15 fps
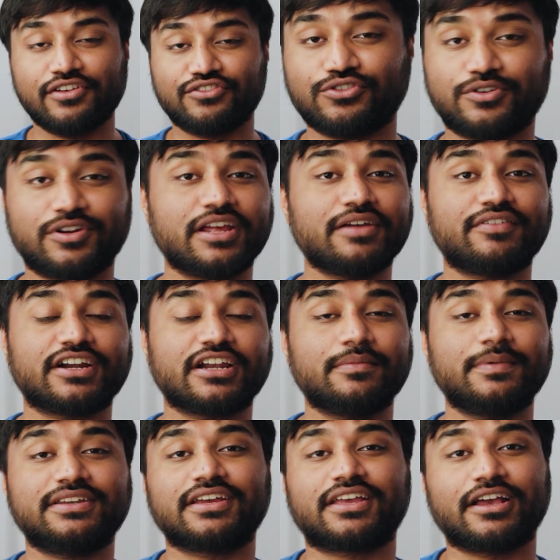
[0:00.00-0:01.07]
So today we're going
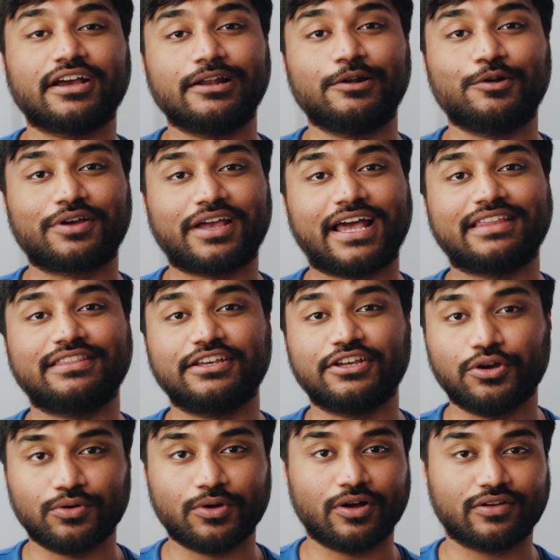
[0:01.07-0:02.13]
to be taking a look at the
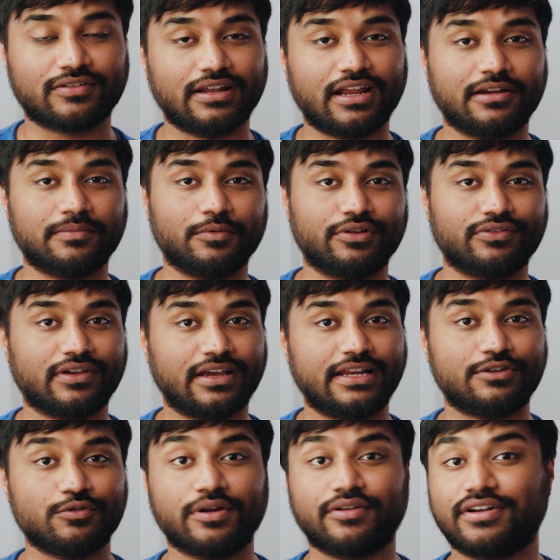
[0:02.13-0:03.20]
Godox Litemons
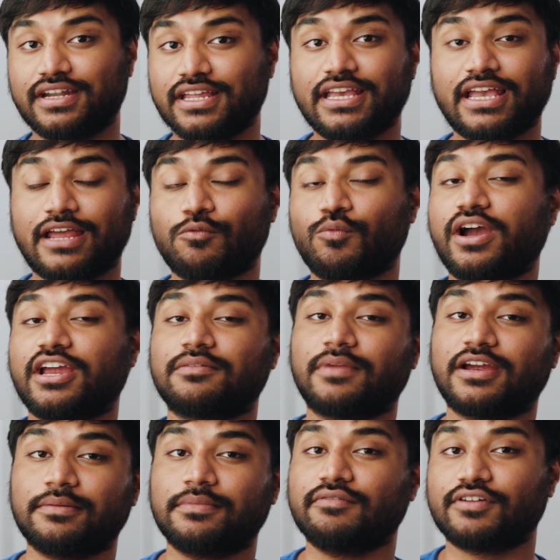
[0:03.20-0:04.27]
LA200D and why it
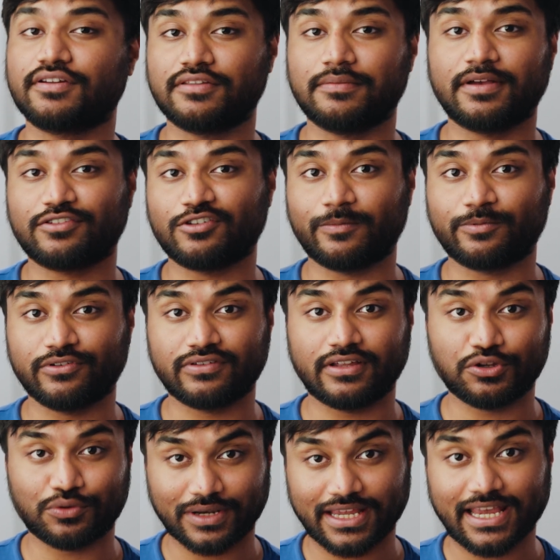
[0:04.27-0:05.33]
might be one of the best options
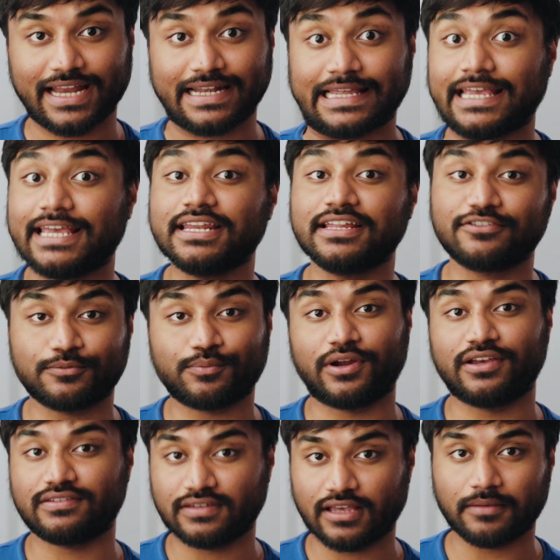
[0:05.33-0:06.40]
that you can get in its
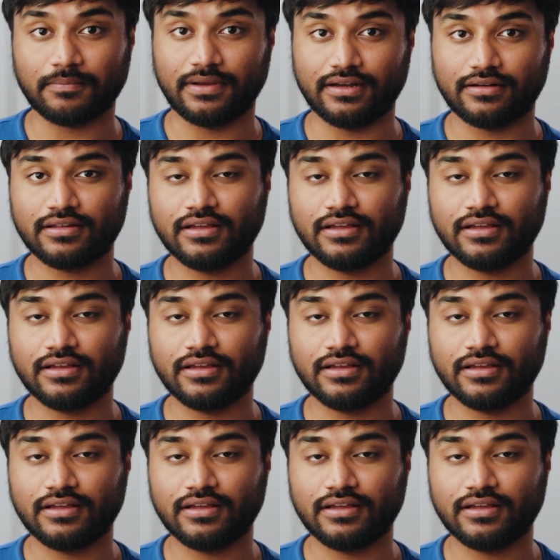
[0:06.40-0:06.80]
price segment.